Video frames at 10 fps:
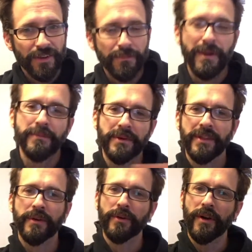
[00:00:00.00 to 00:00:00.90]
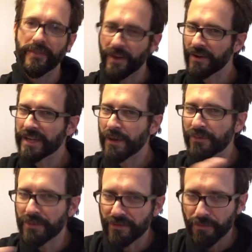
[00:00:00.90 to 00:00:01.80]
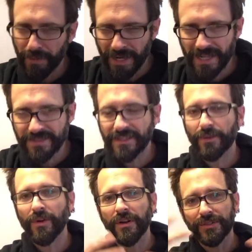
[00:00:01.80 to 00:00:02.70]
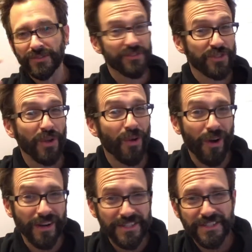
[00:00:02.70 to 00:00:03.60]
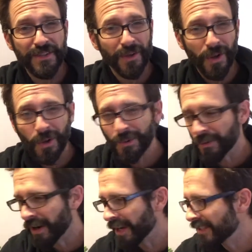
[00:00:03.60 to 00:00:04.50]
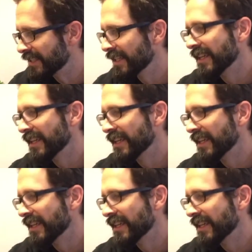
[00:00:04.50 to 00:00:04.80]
Remember, they all came from different bands. They were all sort of solo artists in their own right,